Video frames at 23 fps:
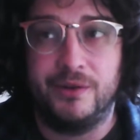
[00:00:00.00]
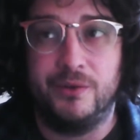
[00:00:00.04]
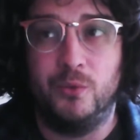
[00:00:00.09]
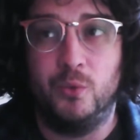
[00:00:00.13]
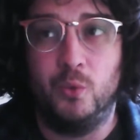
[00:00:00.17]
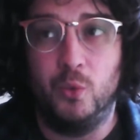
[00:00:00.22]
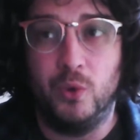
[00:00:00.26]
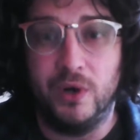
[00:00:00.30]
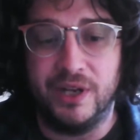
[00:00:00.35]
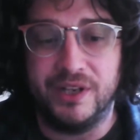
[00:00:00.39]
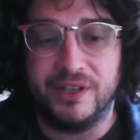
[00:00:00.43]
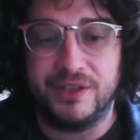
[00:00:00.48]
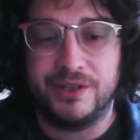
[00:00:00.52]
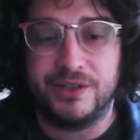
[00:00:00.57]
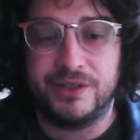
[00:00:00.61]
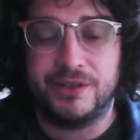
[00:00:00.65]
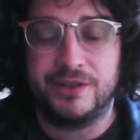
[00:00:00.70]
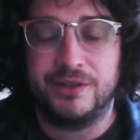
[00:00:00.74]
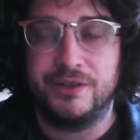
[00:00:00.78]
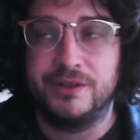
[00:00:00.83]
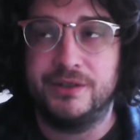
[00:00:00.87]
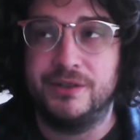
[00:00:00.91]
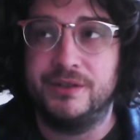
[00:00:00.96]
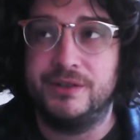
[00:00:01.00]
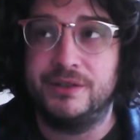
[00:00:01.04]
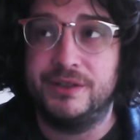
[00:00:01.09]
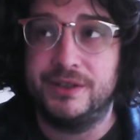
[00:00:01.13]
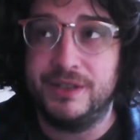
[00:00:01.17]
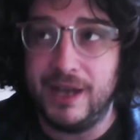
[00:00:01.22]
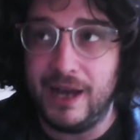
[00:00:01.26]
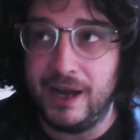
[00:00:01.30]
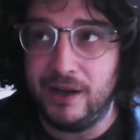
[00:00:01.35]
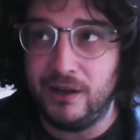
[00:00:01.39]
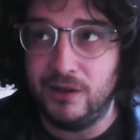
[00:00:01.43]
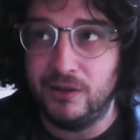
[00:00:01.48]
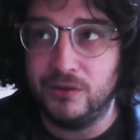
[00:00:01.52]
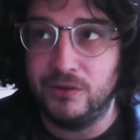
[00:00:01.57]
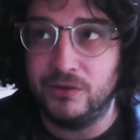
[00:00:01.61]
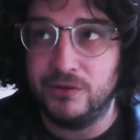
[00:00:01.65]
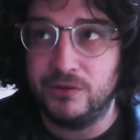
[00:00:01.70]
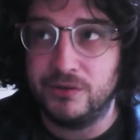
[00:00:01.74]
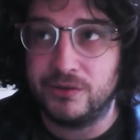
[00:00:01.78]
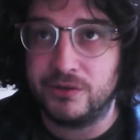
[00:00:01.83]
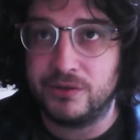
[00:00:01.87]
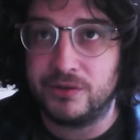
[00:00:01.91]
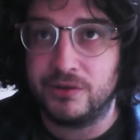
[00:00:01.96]
which
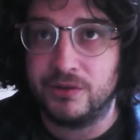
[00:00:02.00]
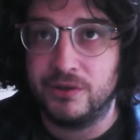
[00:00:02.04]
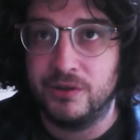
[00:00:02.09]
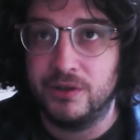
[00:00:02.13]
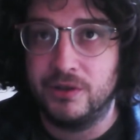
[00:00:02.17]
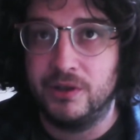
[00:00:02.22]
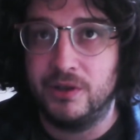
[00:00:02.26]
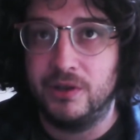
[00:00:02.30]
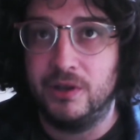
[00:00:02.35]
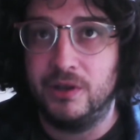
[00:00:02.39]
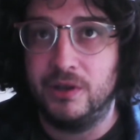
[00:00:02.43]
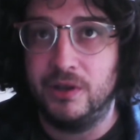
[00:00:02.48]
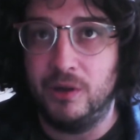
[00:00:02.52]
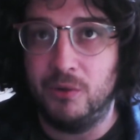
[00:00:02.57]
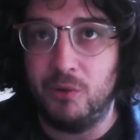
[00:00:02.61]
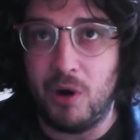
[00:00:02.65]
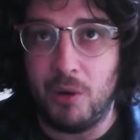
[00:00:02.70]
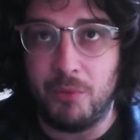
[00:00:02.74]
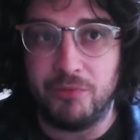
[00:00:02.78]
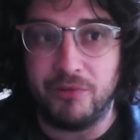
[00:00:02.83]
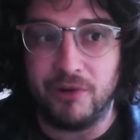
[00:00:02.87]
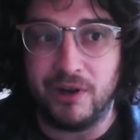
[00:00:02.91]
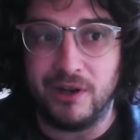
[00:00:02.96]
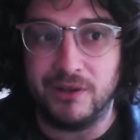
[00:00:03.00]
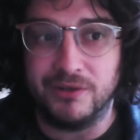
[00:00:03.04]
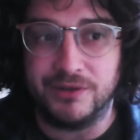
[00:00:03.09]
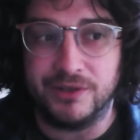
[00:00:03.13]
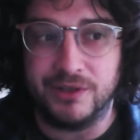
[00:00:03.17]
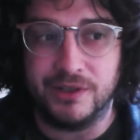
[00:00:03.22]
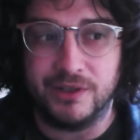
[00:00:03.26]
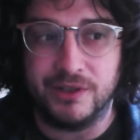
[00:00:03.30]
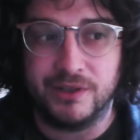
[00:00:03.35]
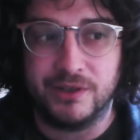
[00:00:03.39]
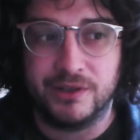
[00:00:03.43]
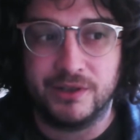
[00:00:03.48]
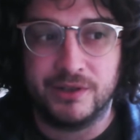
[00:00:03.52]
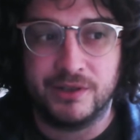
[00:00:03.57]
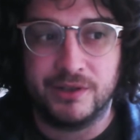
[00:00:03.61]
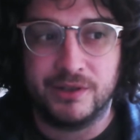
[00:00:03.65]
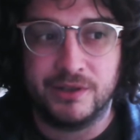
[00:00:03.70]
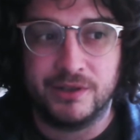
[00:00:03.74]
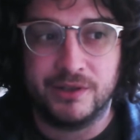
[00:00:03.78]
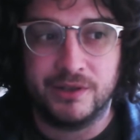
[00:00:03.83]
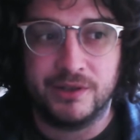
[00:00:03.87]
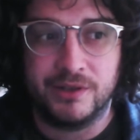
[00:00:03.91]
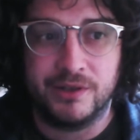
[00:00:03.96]
tells the web browser
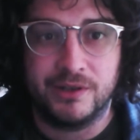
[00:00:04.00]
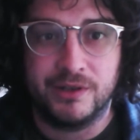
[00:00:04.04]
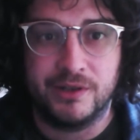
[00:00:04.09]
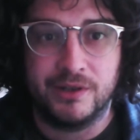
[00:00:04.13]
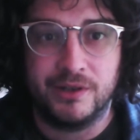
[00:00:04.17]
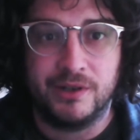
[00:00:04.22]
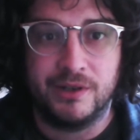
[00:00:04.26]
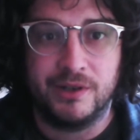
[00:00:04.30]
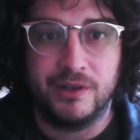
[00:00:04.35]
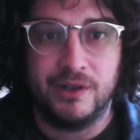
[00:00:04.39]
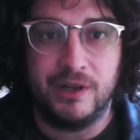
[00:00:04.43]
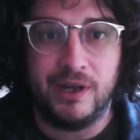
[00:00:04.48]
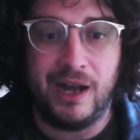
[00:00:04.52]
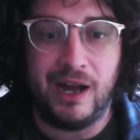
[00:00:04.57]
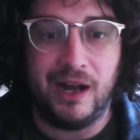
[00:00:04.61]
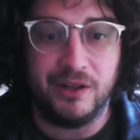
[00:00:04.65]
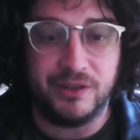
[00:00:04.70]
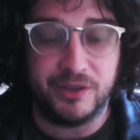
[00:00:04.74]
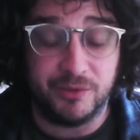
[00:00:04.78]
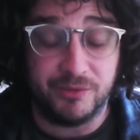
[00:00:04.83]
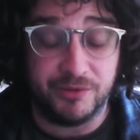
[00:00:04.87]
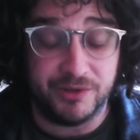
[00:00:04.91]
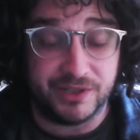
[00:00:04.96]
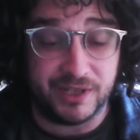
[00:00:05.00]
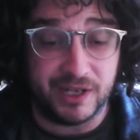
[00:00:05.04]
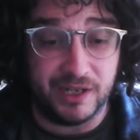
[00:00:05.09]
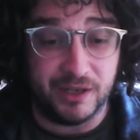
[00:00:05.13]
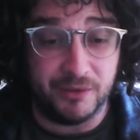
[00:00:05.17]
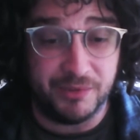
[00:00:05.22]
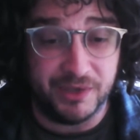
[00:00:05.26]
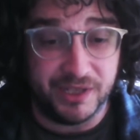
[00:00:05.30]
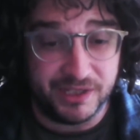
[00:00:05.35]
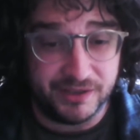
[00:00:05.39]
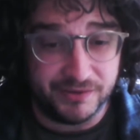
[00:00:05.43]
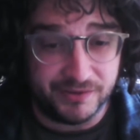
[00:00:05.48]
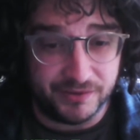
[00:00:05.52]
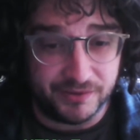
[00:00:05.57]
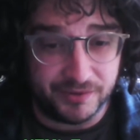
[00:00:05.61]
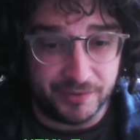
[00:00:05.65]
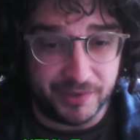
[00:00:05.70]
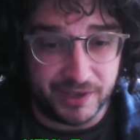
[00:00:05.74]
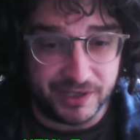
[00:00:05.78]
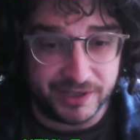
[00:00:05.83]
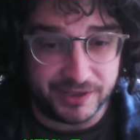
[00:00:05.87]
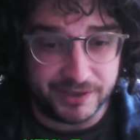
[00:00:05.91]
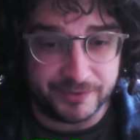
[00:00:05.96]
how to present a piece of
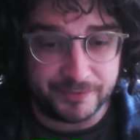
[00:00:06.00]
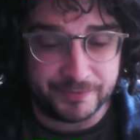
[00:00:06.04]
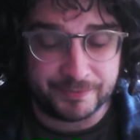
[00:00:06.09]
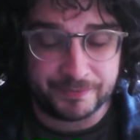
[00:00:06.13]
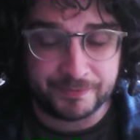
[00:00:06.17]
information.